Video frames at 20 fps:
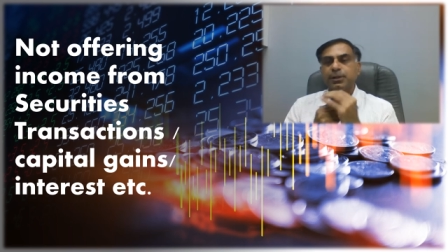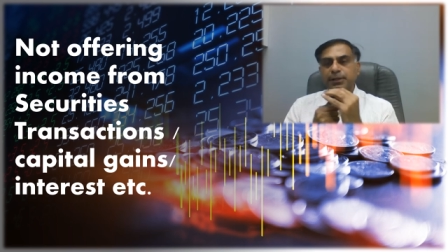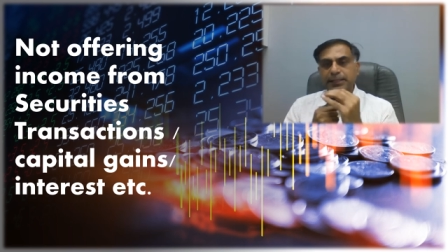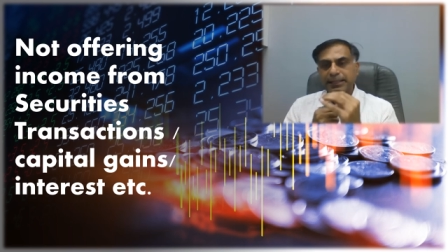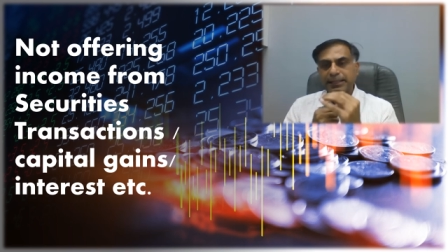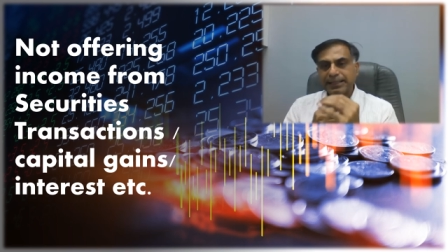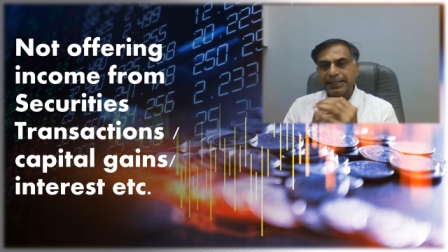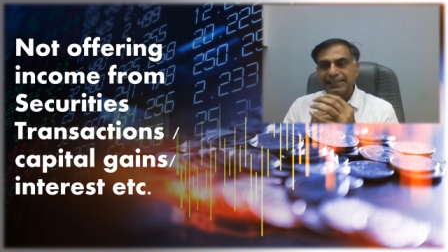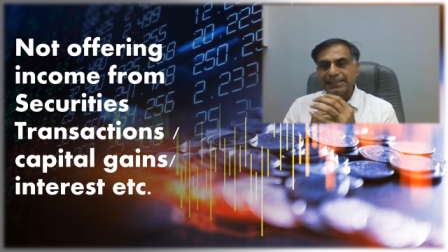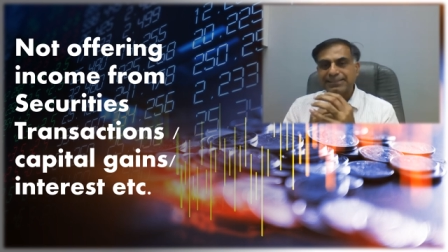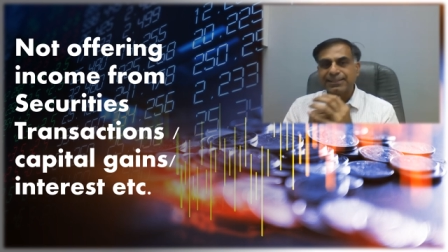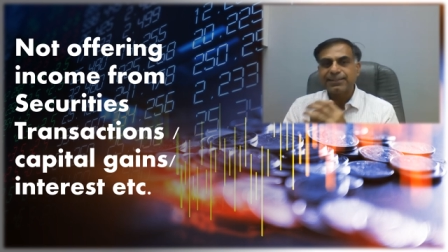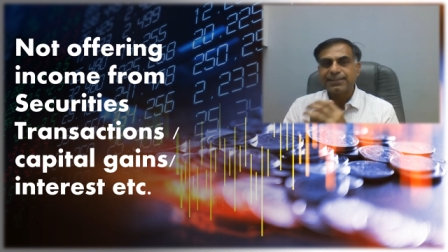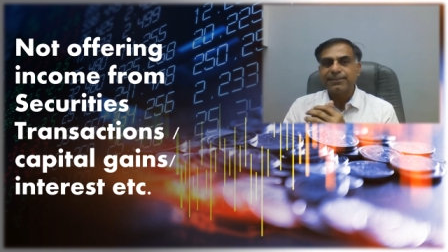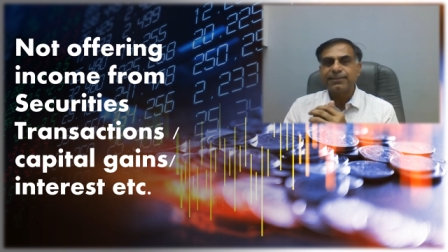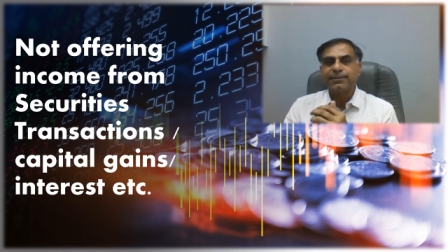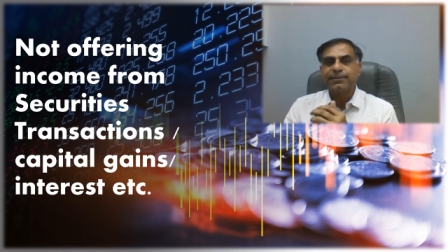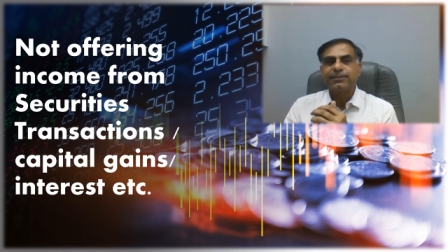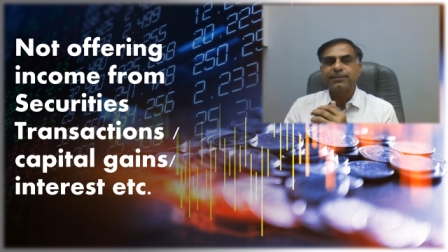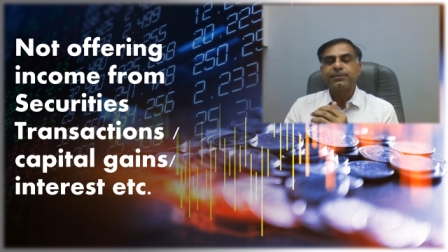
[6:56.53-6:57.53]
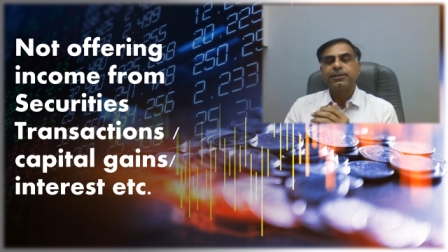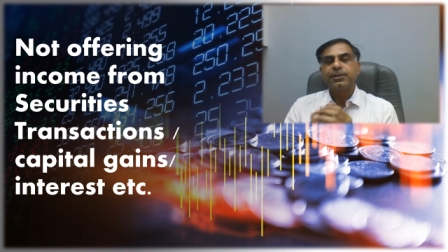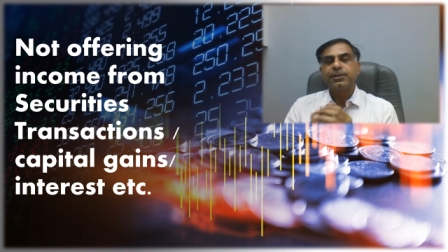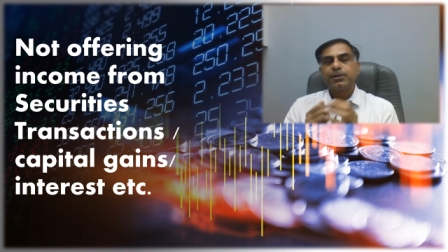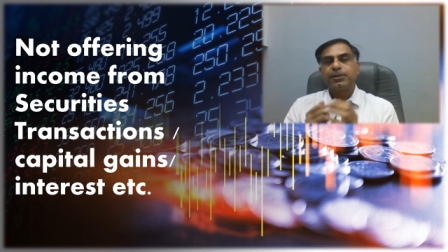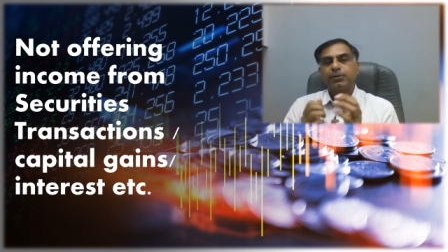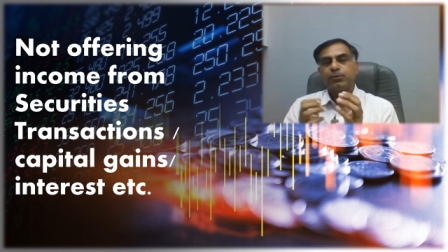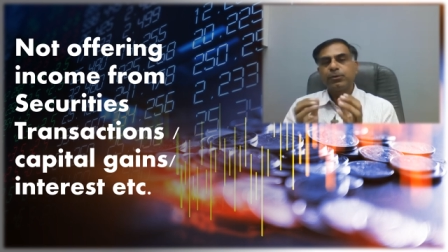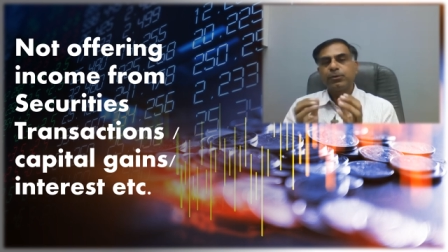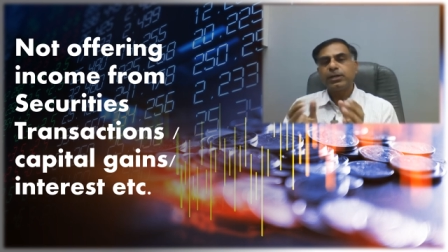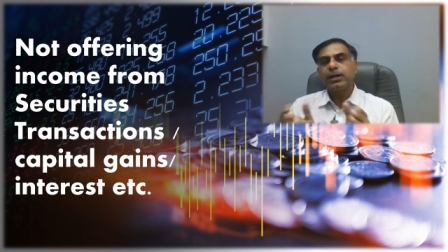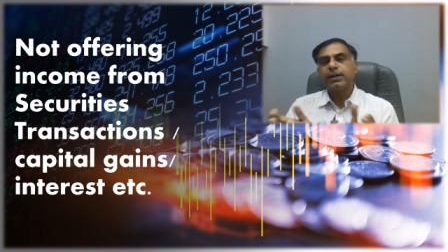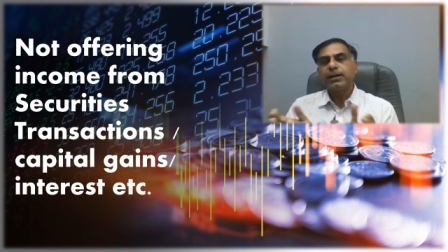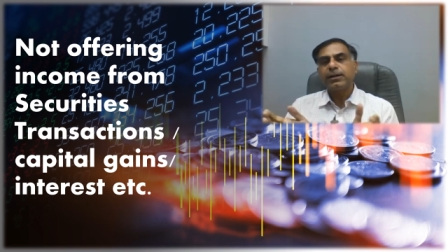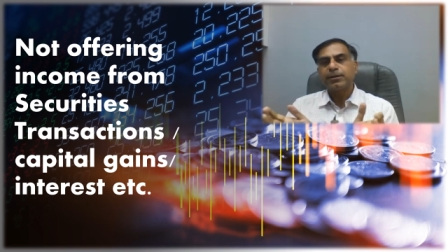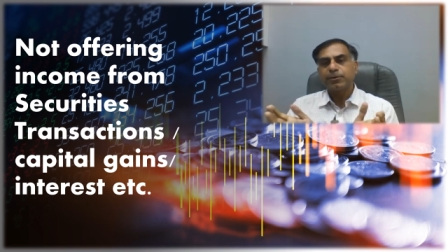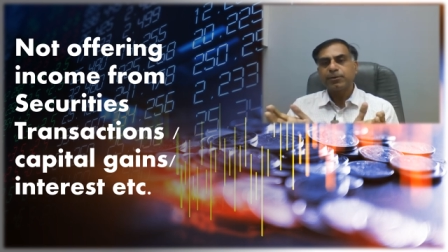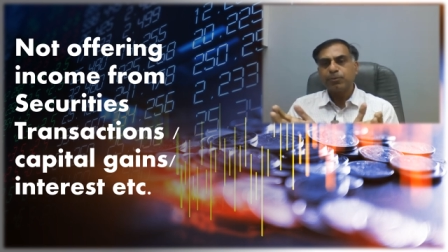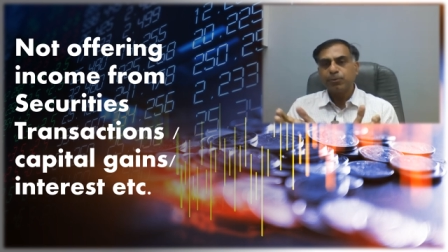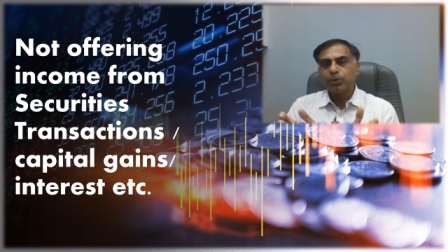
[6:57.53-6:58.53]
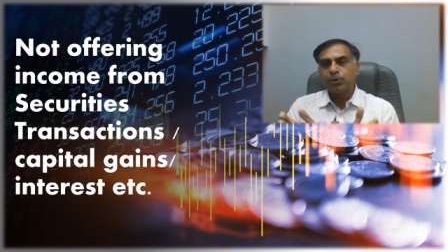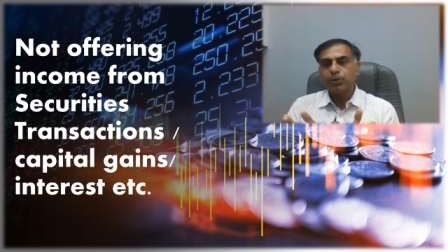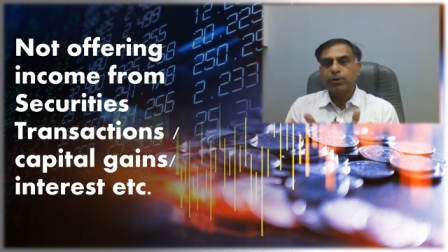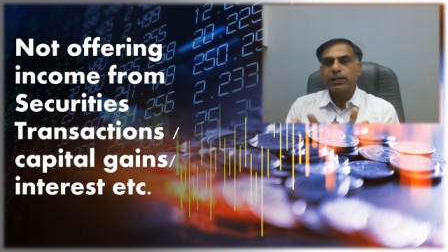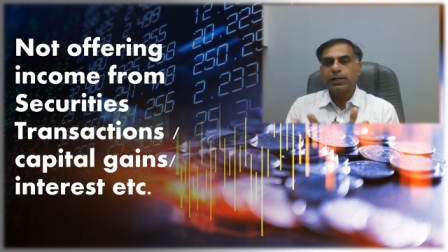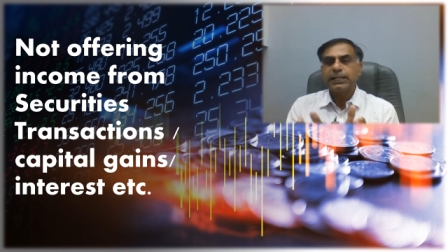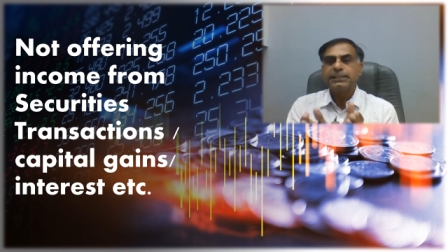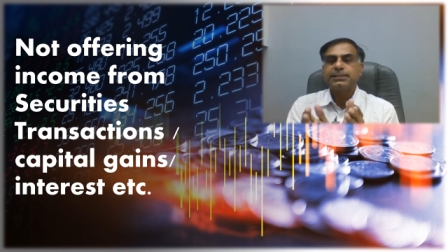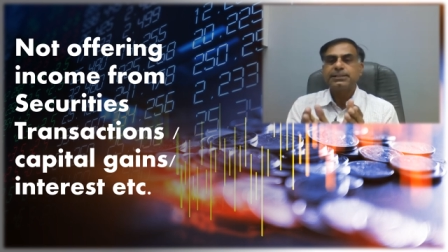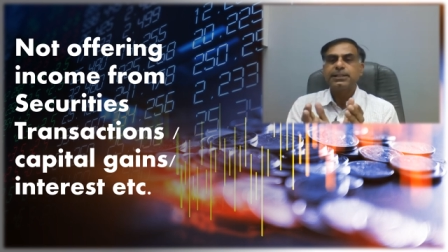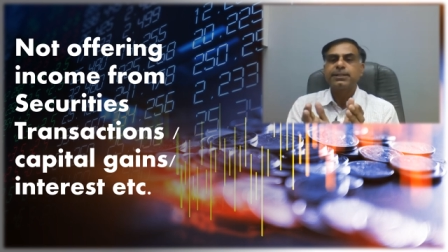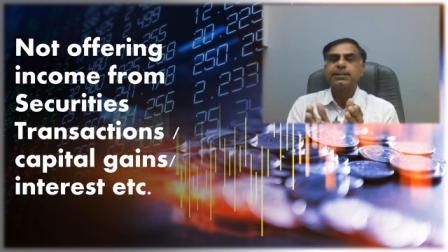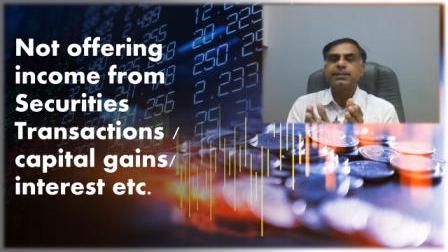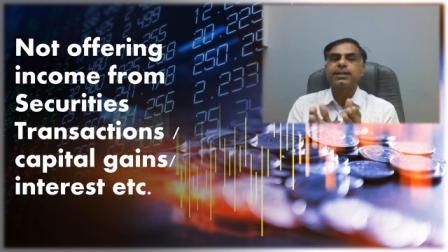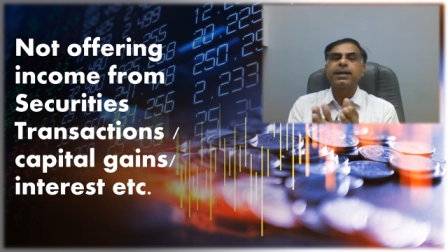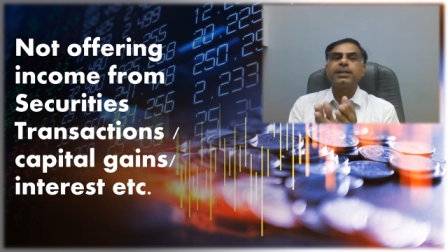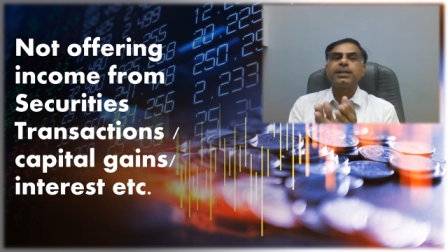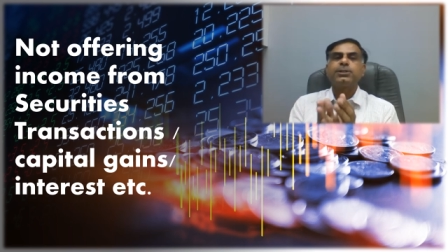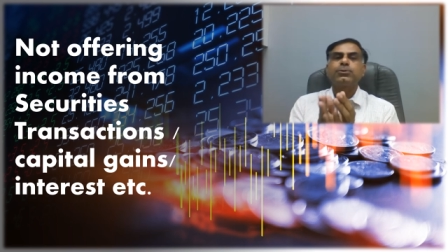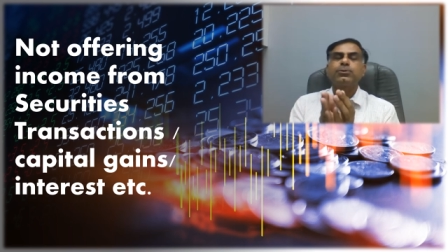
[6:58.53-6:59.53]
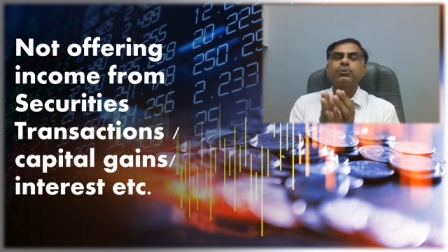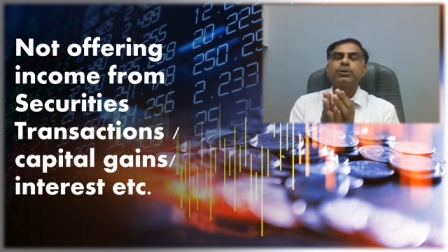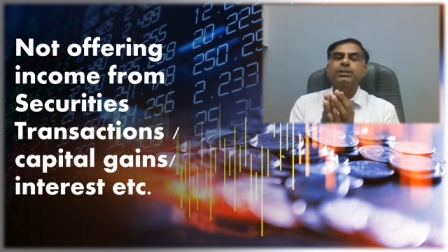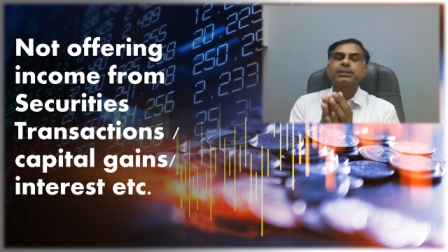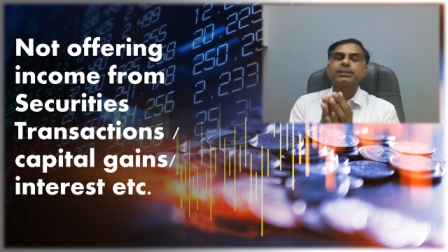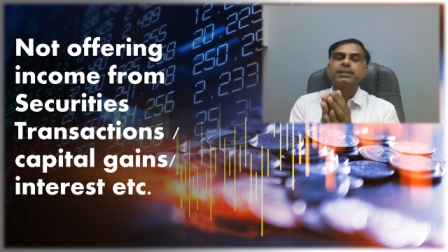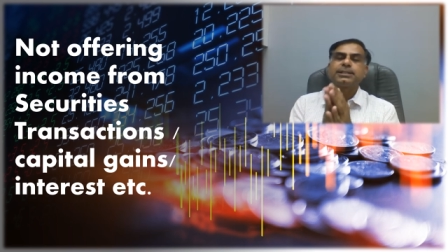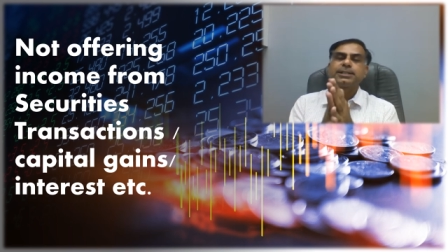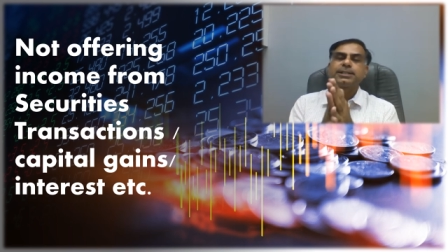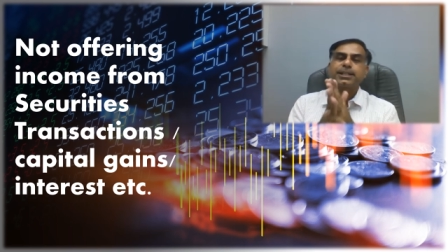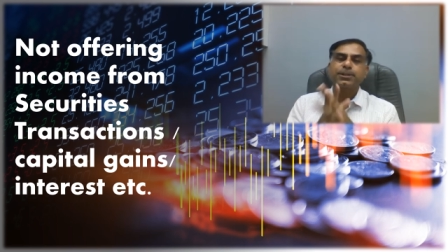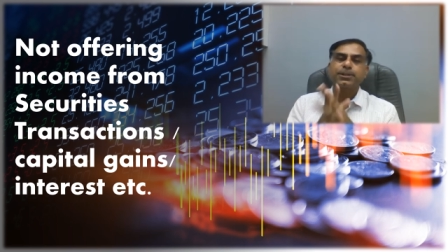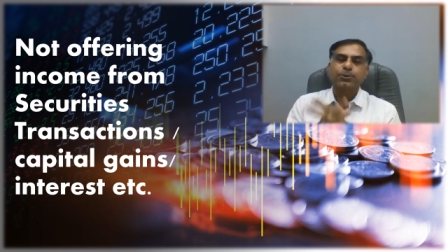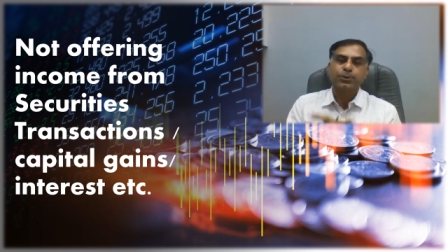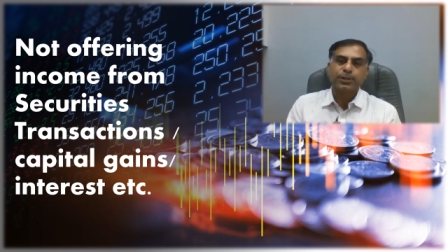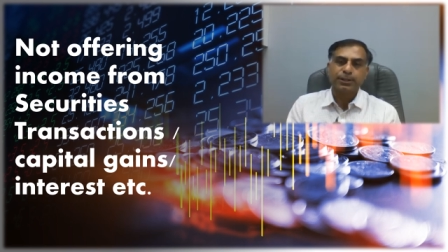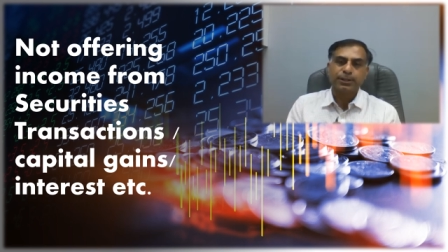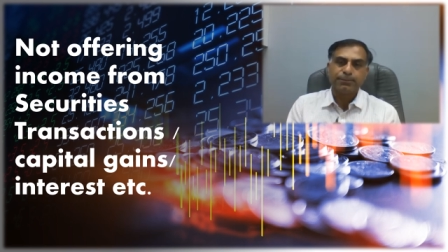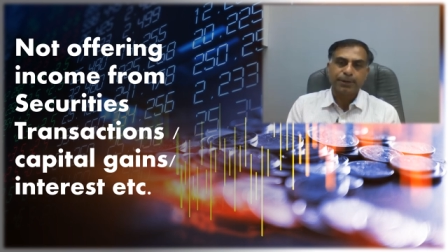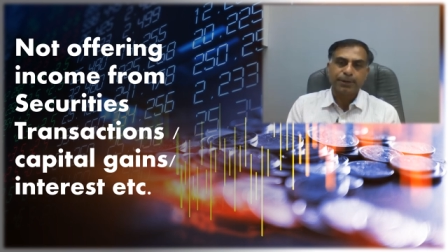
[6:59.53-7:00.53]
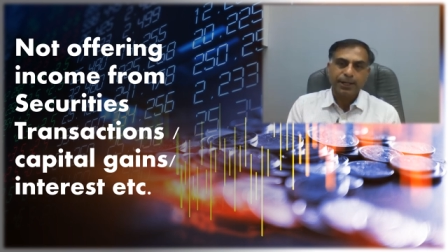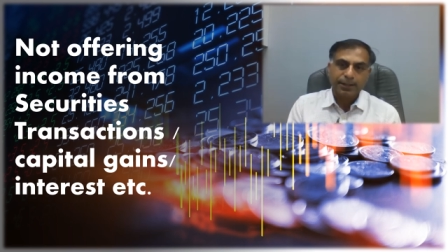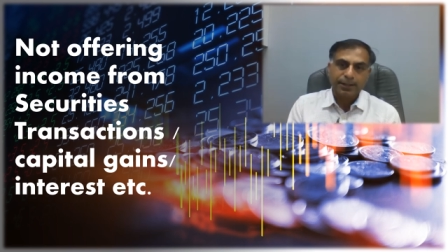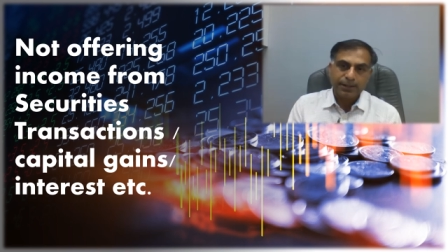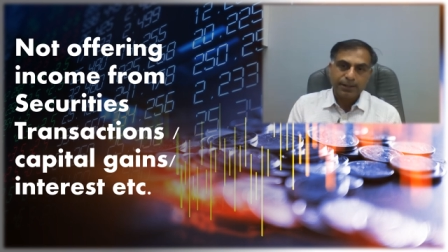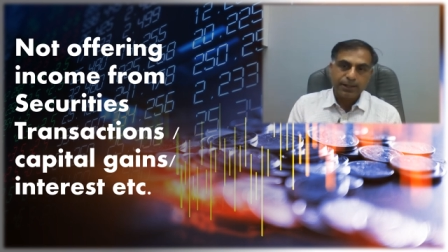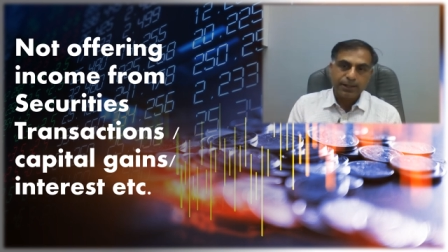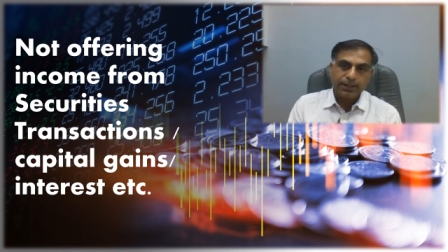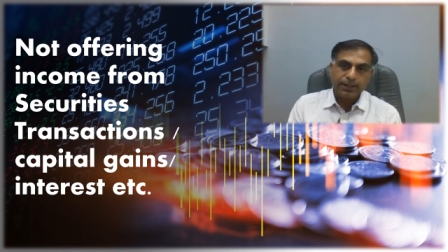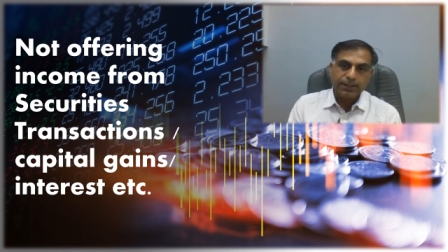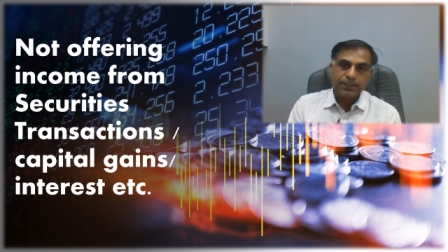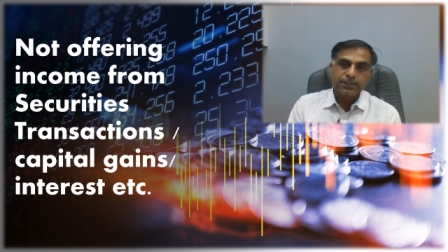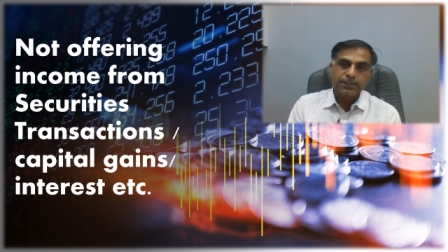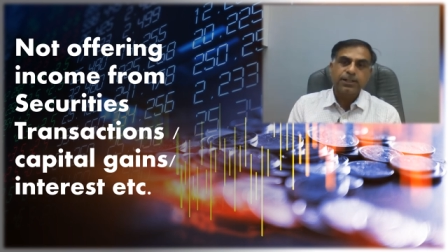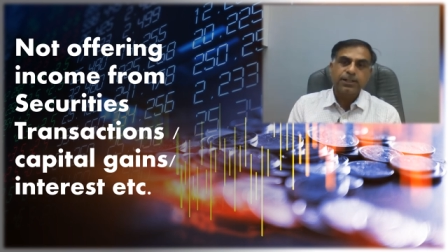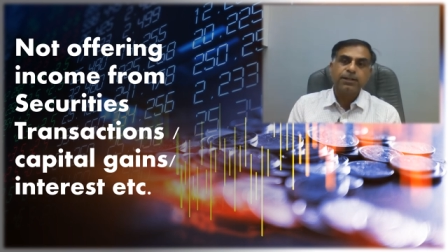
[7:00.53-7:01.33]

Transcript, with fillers: less return, we are more or less inclined towards the security market transaction